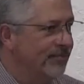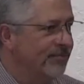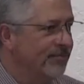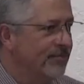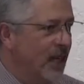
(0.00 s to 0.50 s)

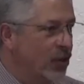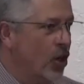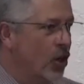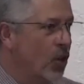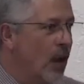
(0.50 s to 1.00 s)
They
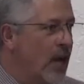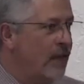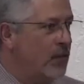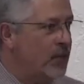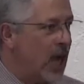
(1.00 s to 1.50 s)
turned away
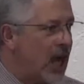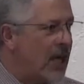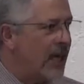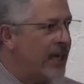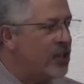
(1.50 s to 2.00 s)
from
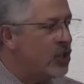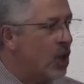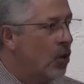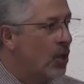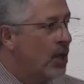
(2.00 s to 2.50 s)
God. And
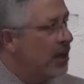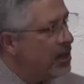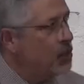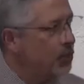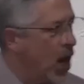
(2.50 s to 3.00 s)
so
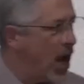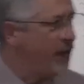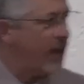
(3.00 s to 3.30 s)
this prophet